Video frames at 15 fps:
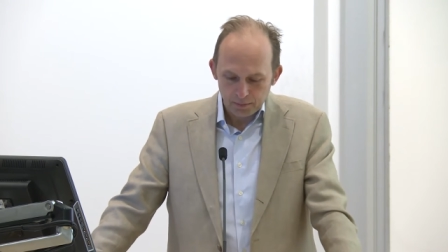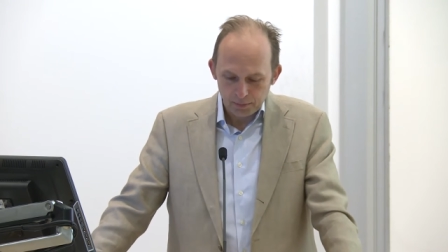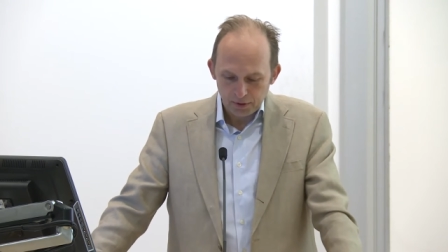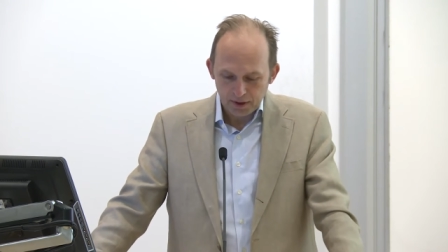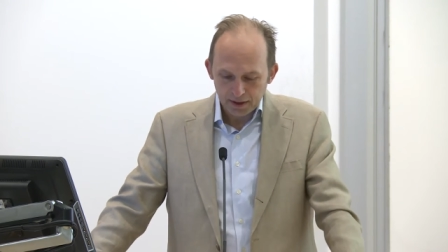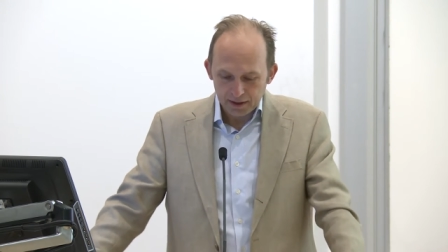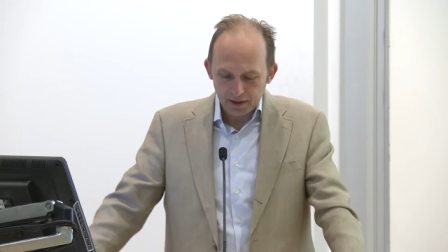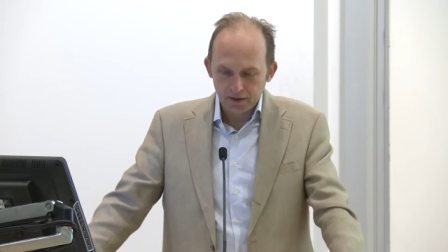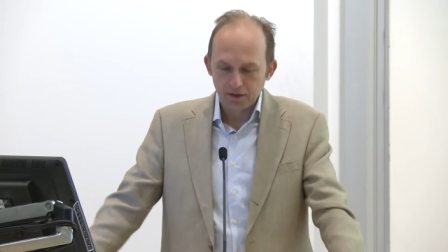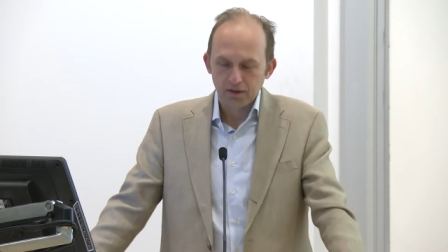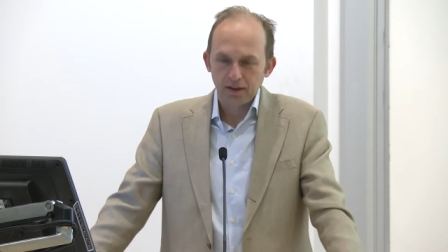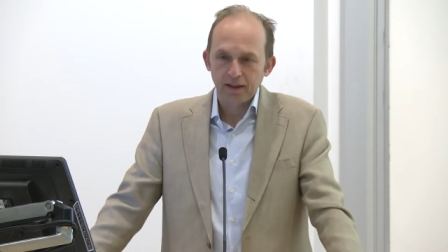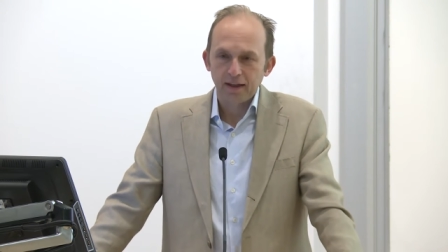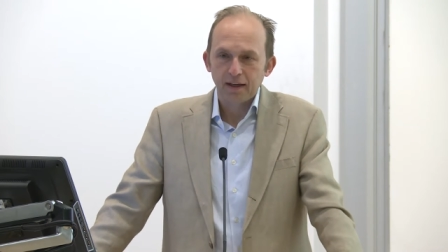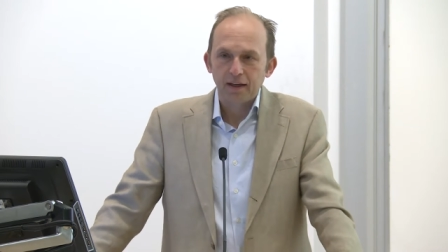pretty
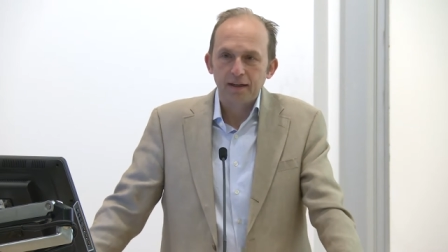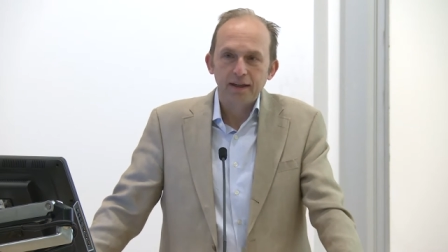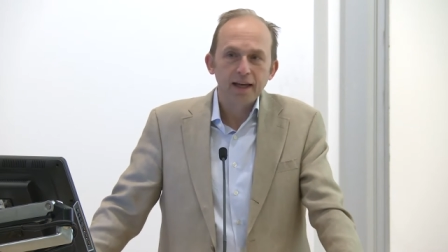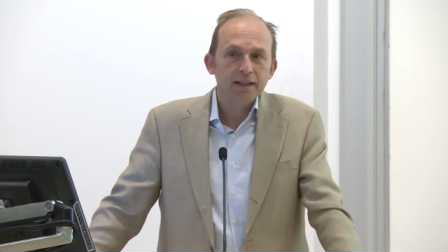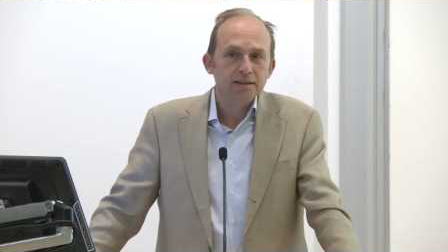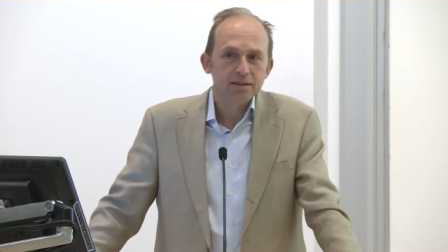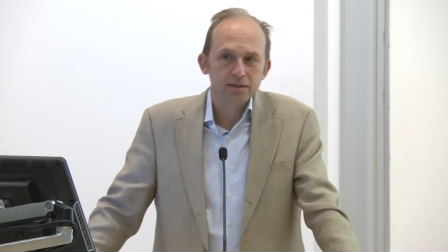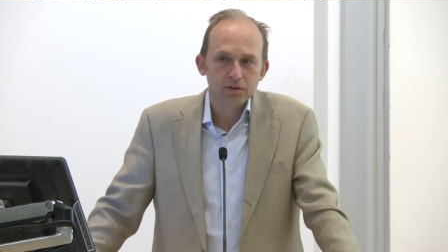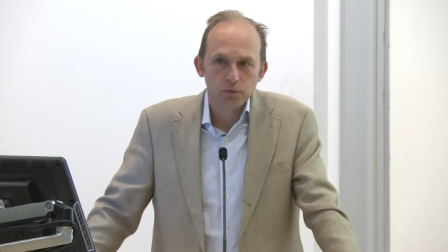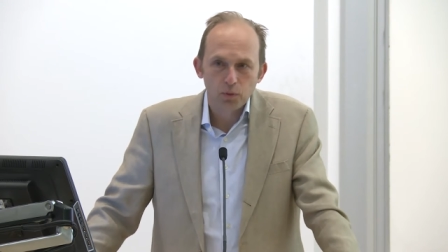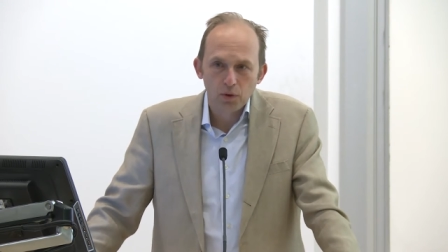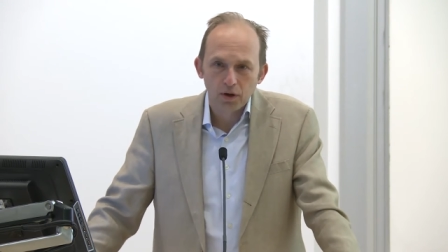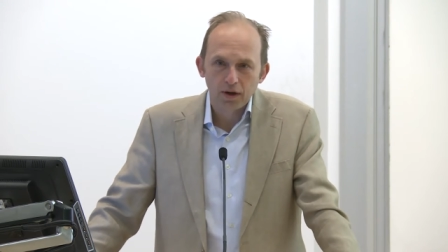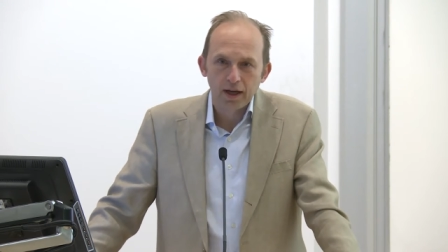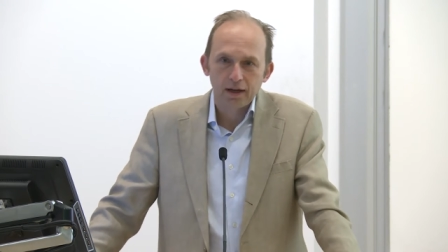clearly against the
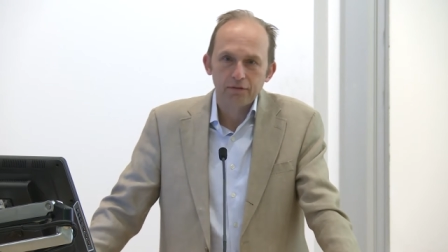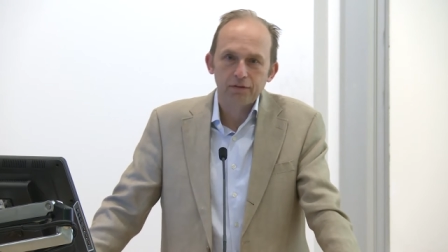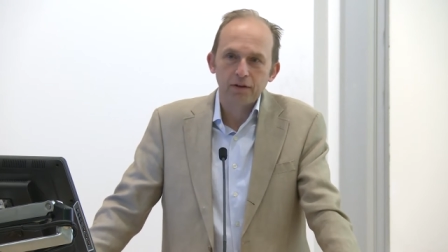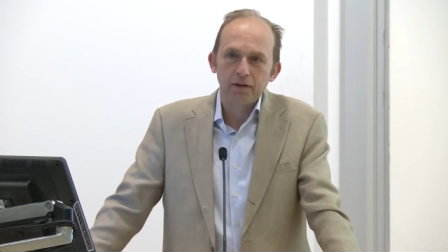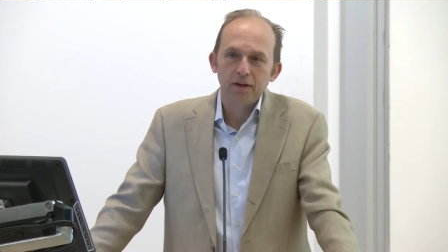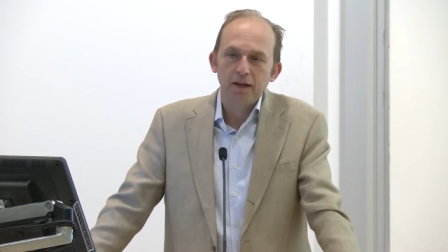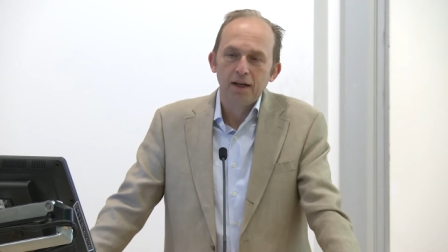war effort.